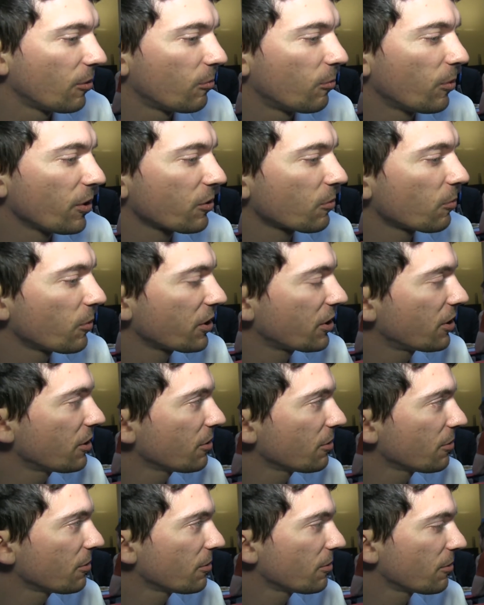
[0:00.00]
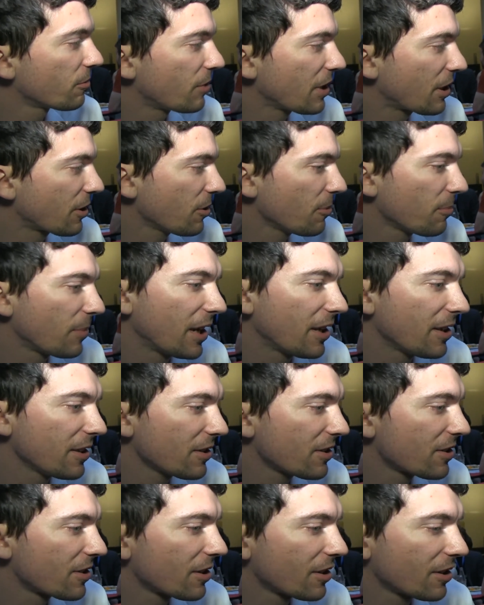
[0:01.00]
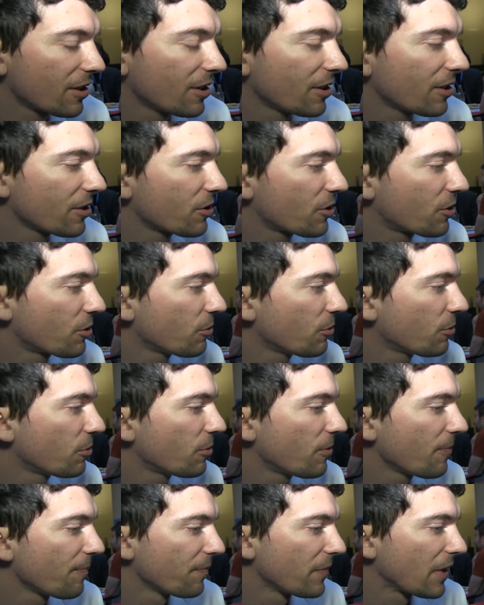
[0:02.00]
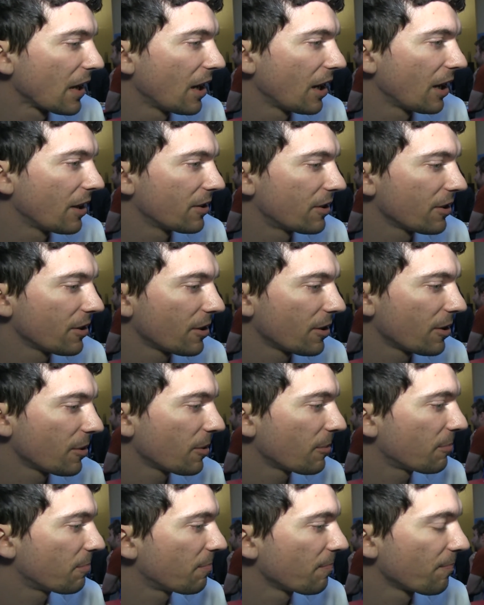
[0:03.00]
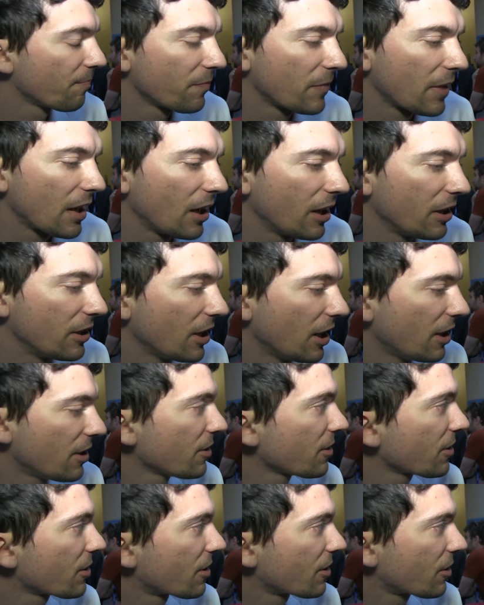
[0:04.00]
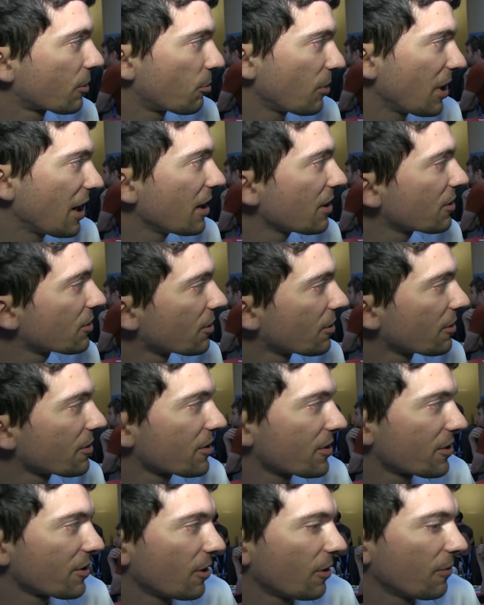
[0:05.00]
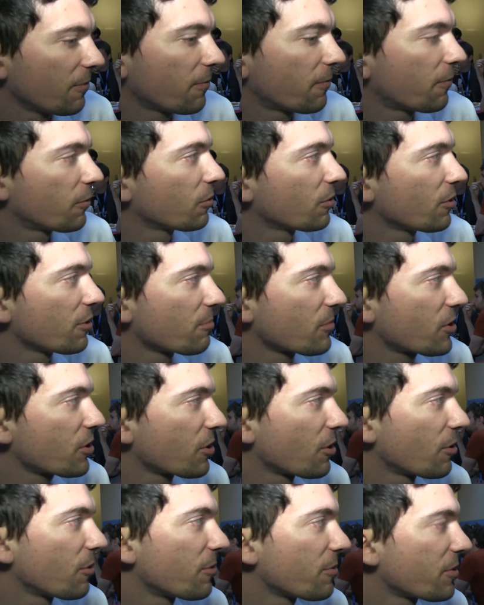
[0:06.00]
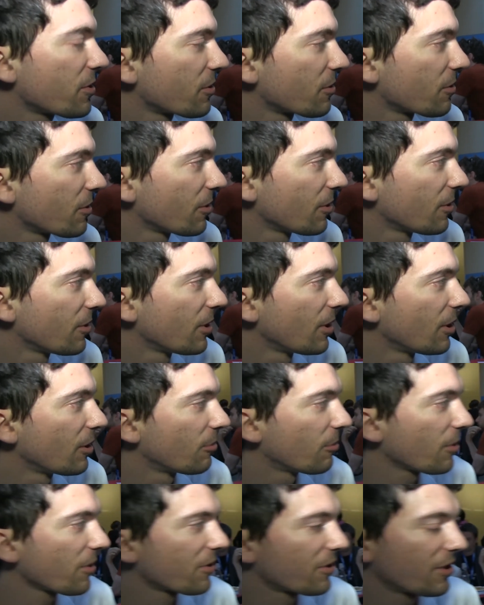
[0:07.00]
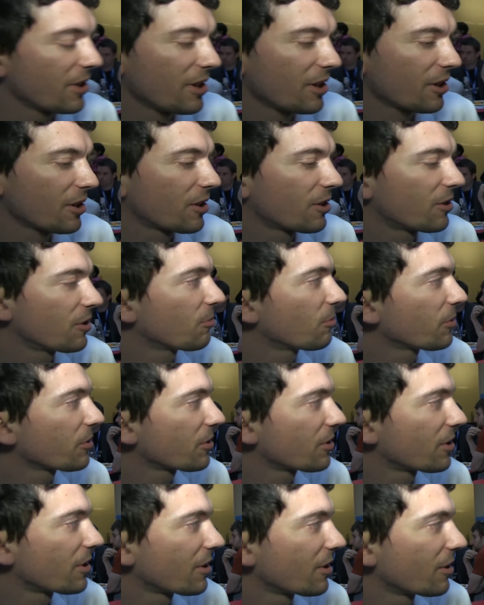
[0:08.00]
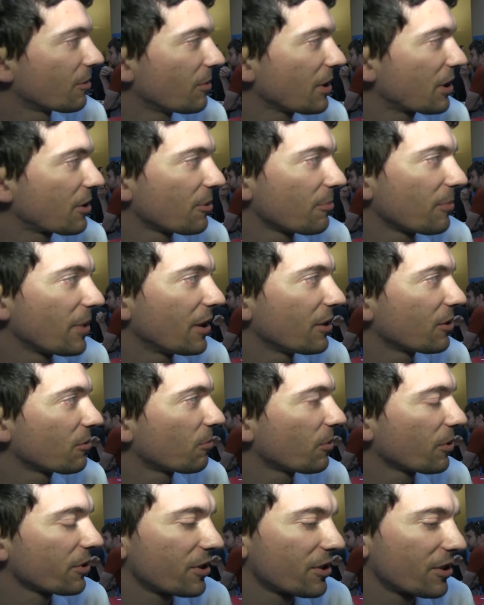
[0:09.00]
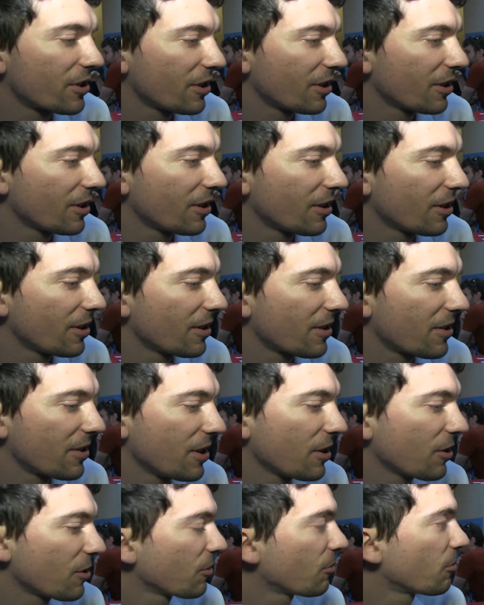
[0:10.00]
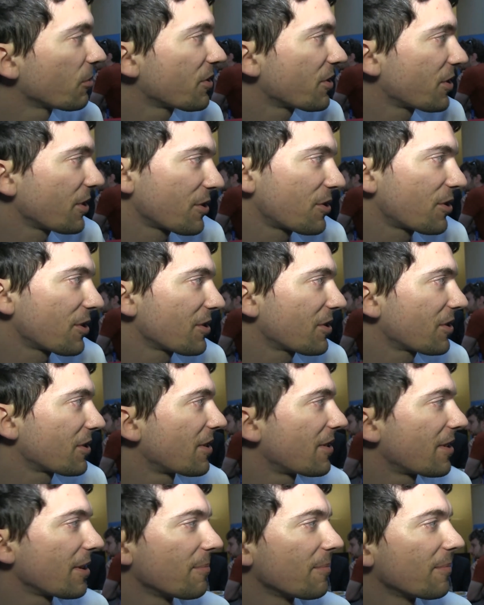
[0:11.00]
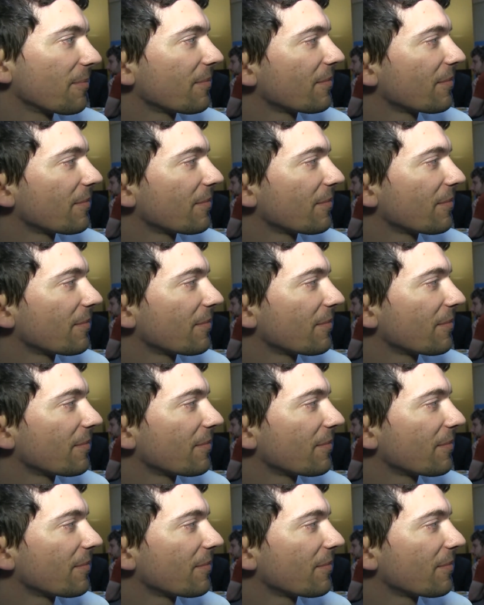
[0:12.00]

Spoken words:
what would you recommend to the young creators of full dome shows? What thing you would recommend? What thing you would suggest them?